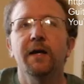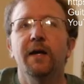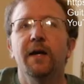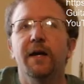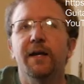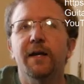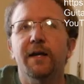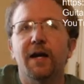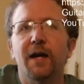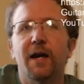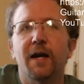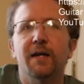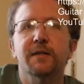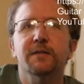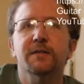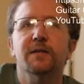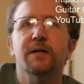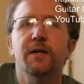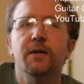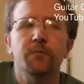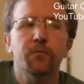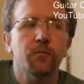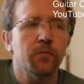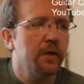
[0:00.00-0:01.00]
Hey guys,
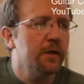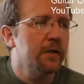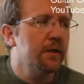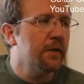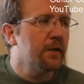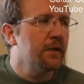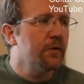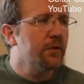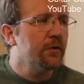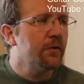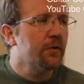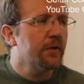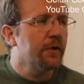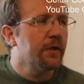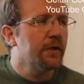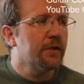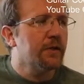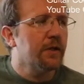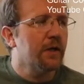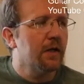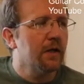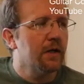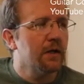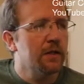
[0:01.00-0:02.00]
getting ready to do a
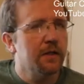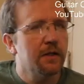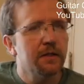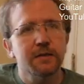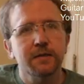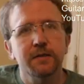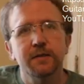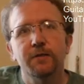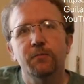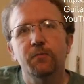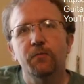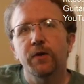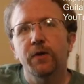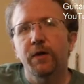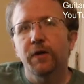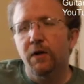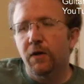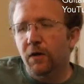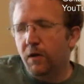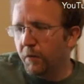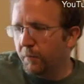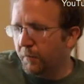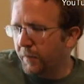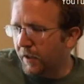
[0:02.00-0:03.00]
guitar lesson. We
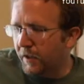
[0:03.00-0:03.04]
are